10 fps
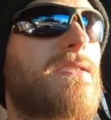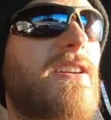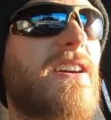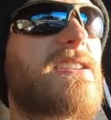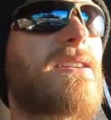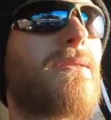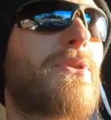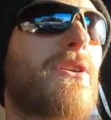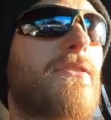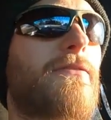today's gonna
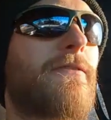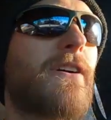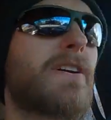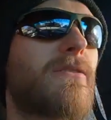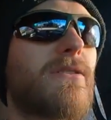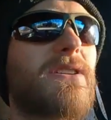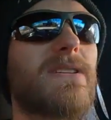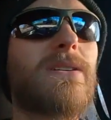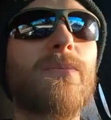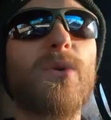be a fairly
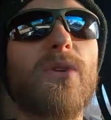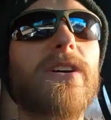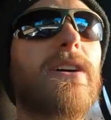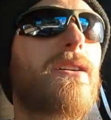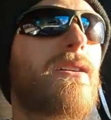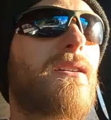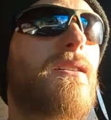simple day,